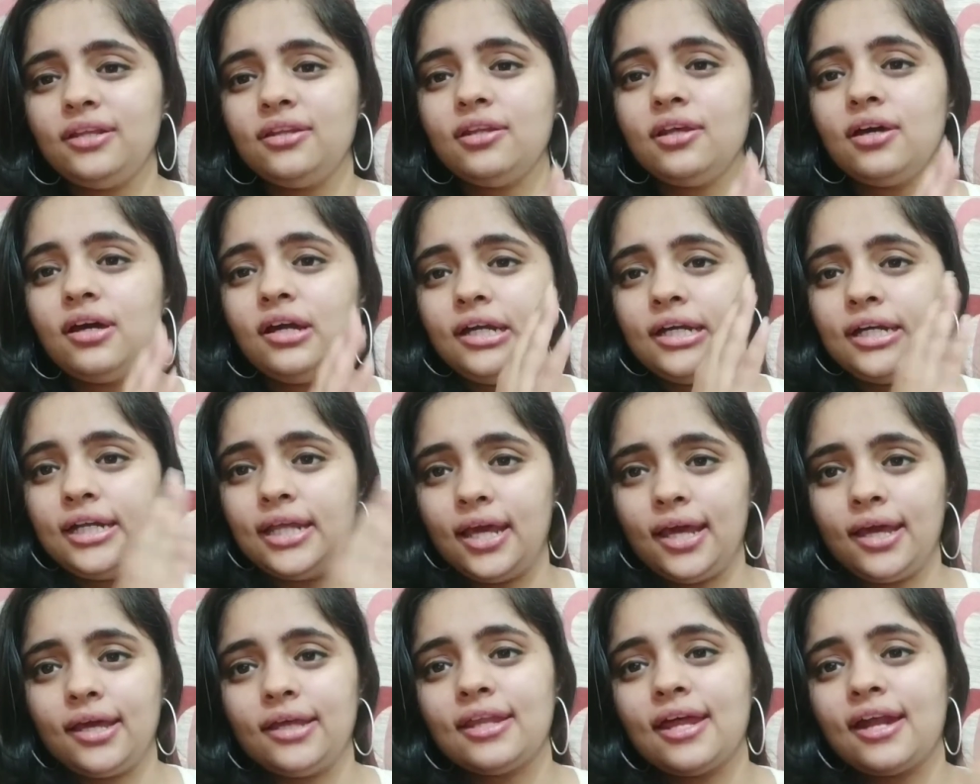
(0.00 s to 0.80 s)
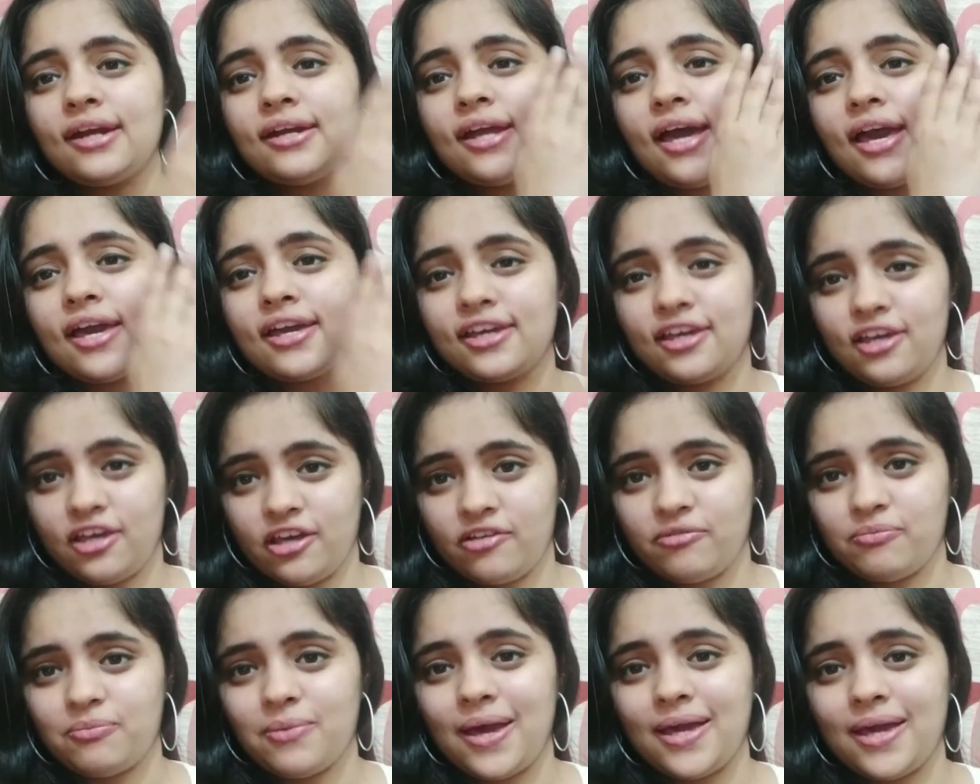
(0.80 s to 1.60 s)
the day that I
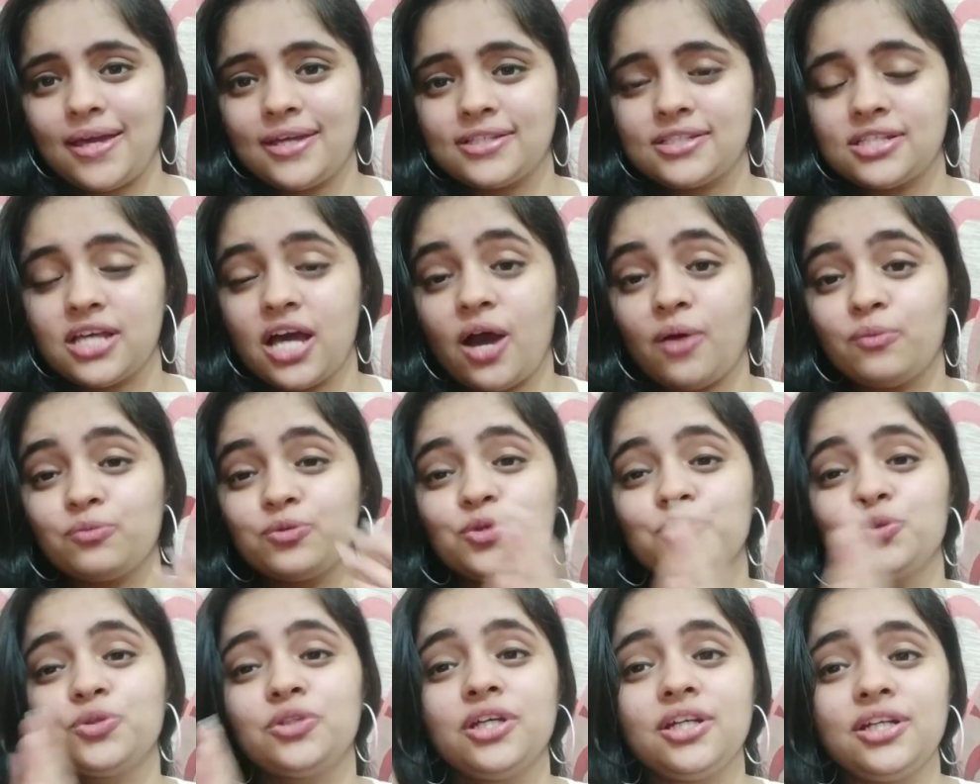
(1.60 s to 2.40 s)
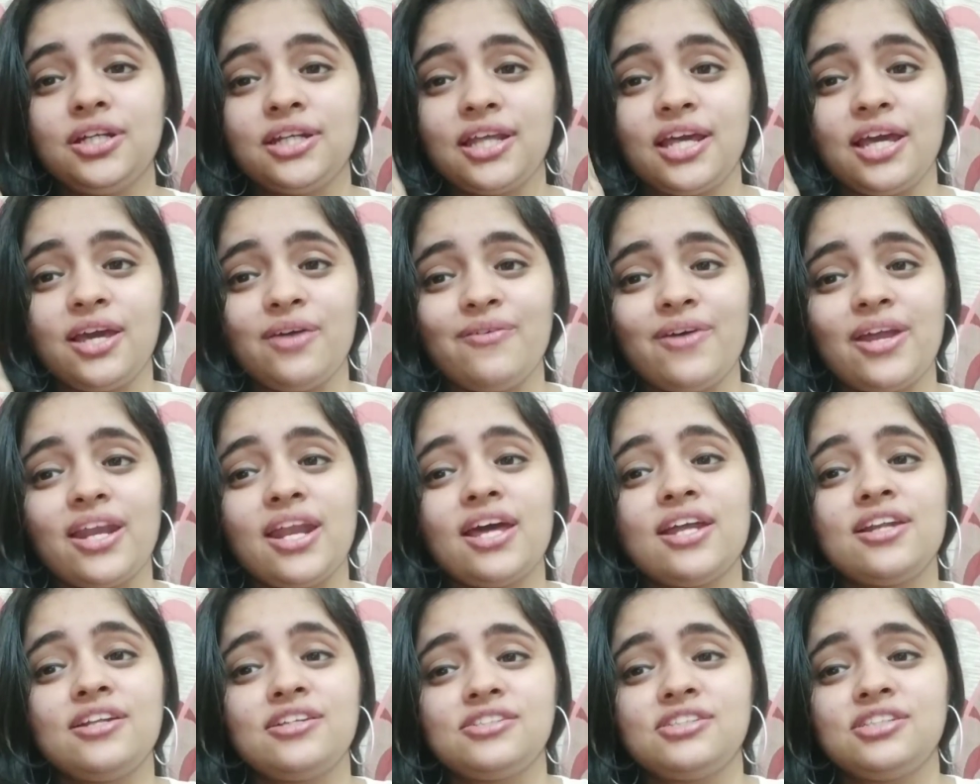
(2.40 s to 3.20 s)
gave my exam to the day when
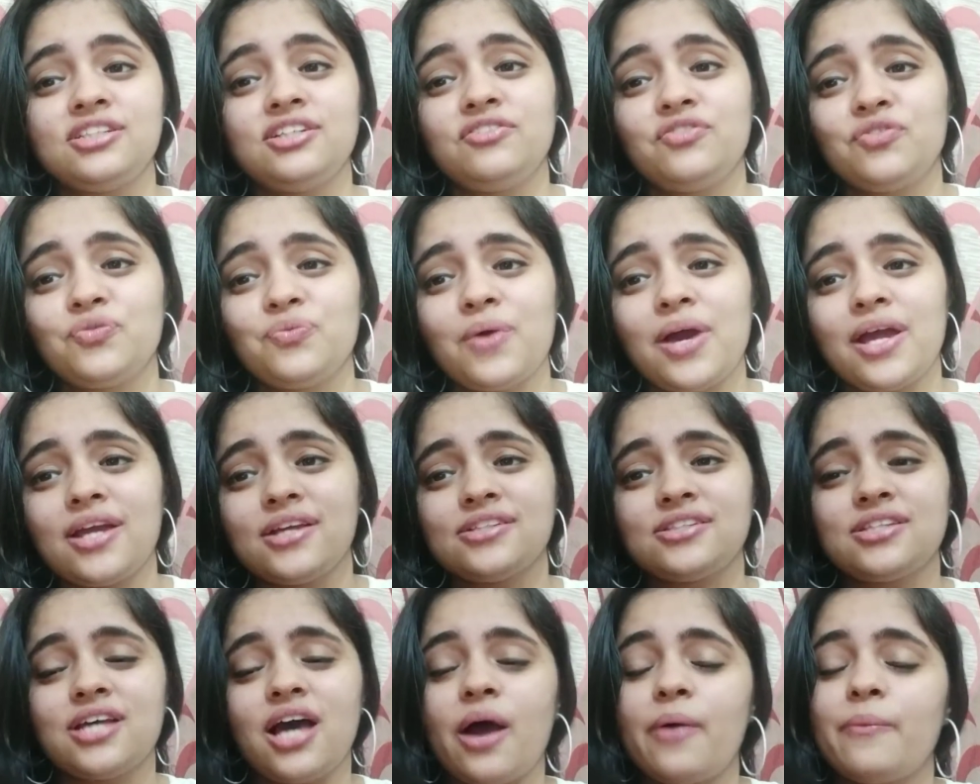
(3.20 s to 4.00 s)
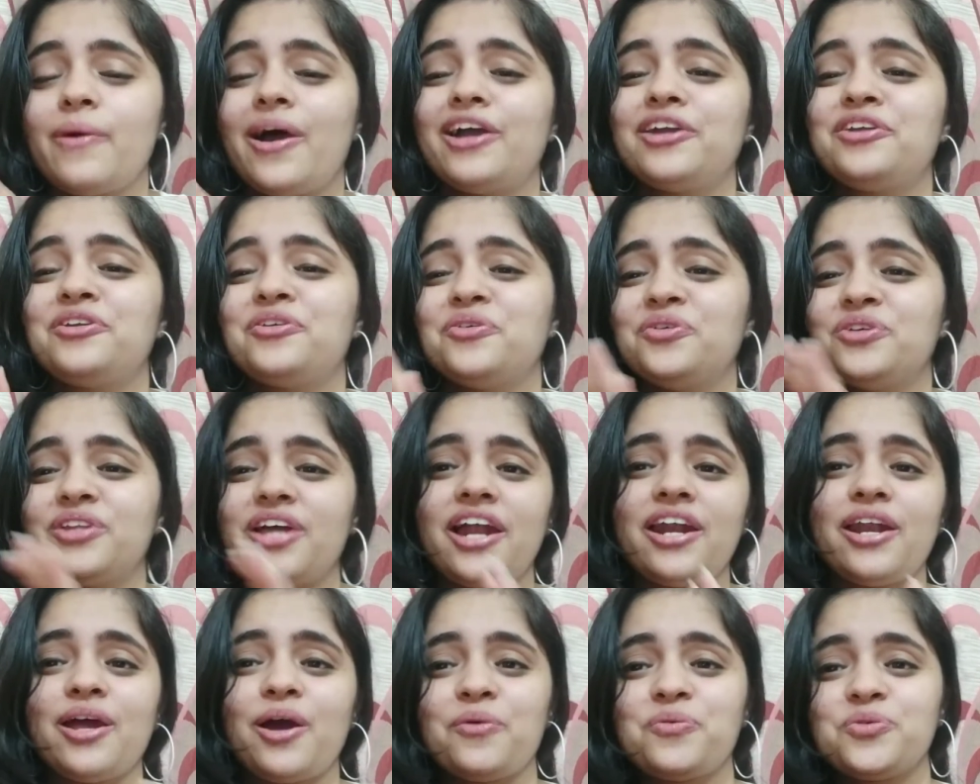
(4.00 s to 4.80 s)
I received my exam, I know
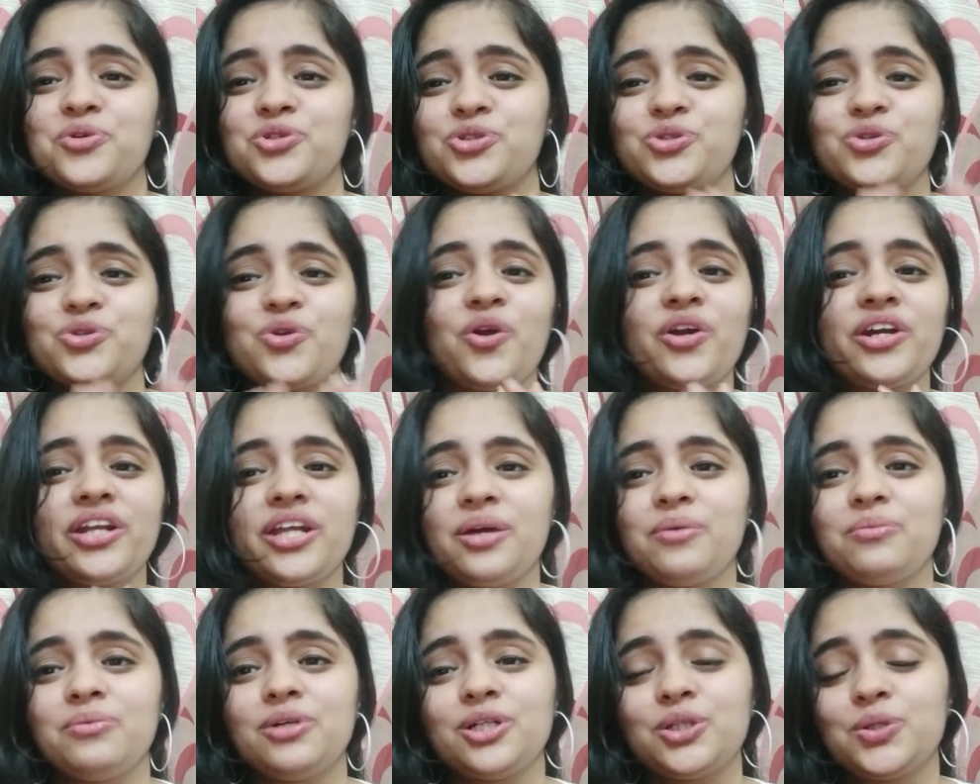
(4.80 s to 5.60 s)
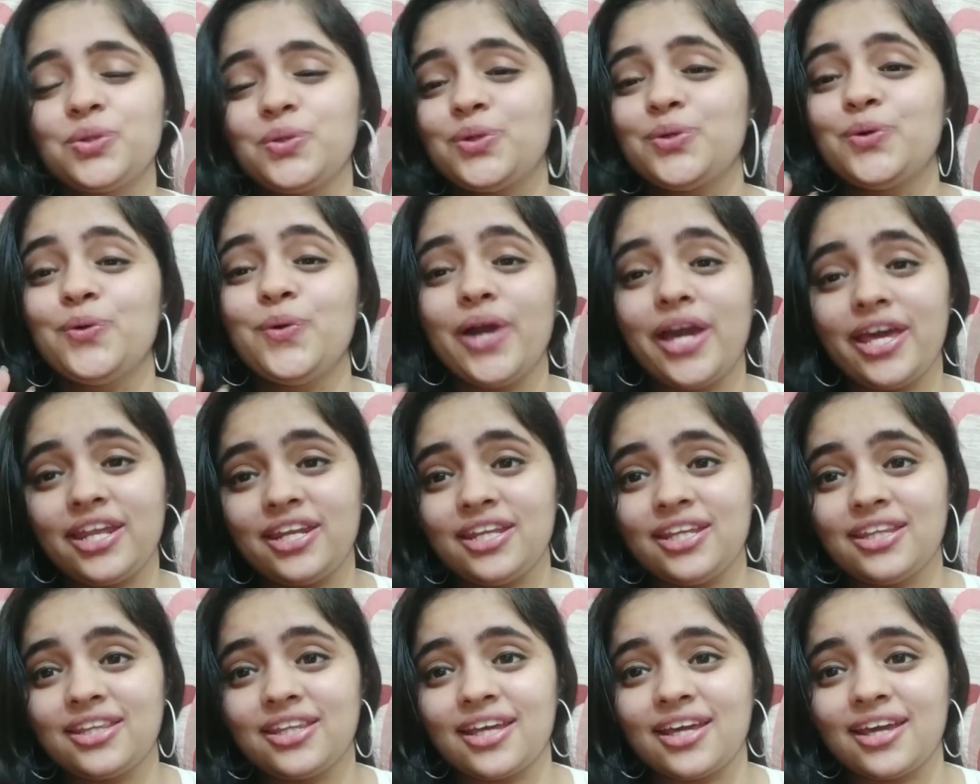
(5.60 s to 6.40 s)
that I was not able to do
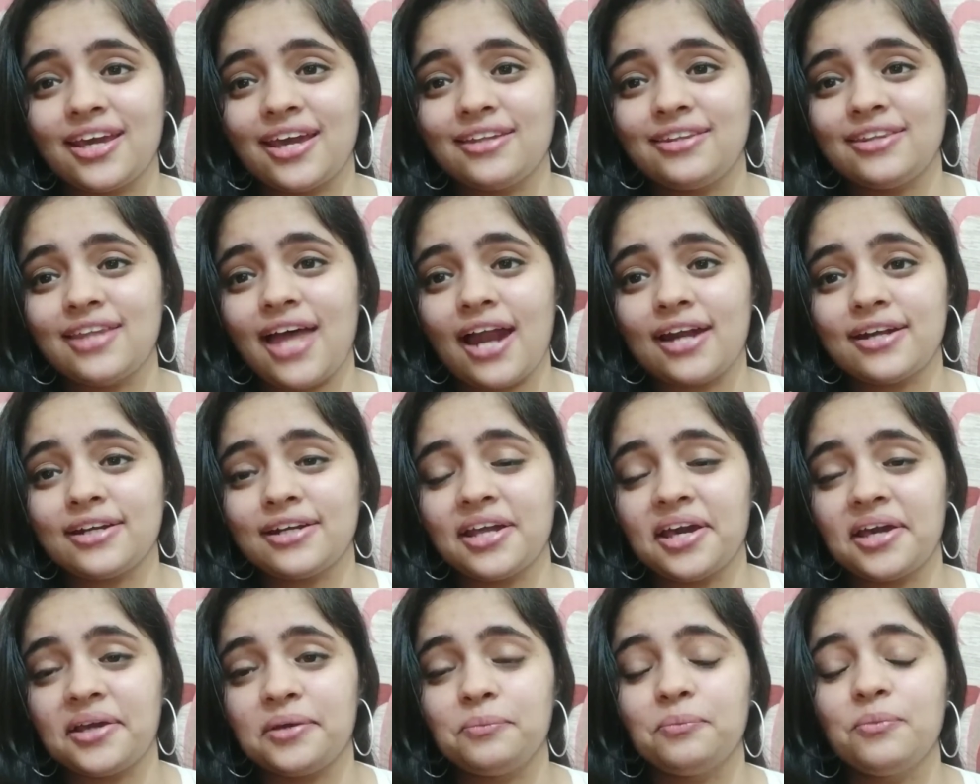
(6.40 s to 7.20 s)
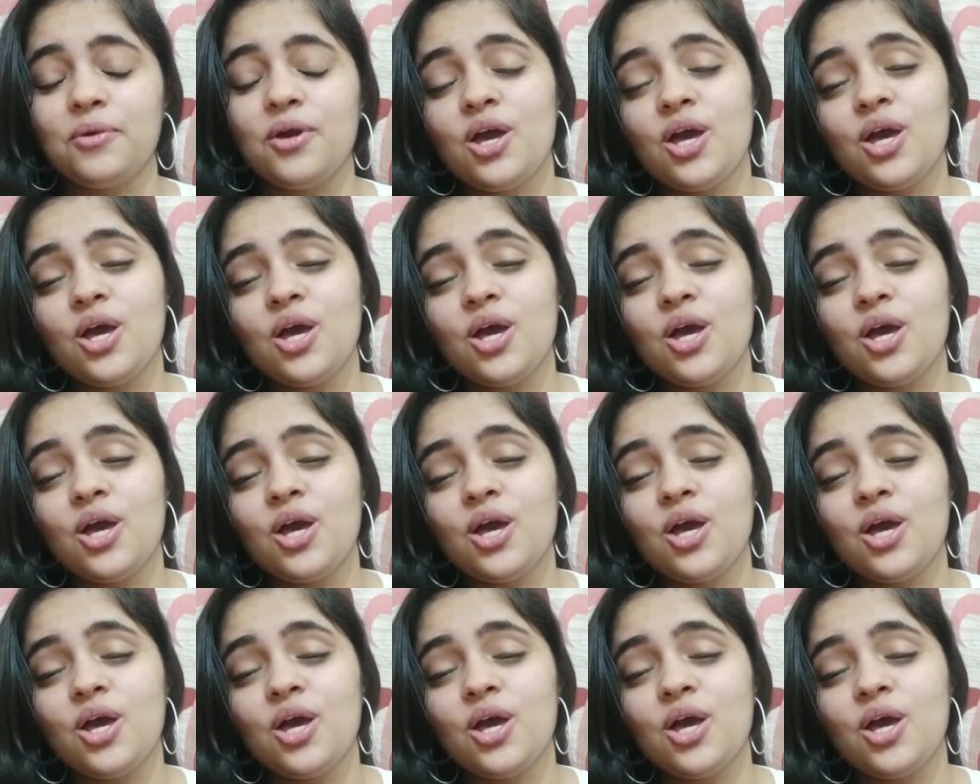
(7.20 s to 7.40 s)
anything in that time.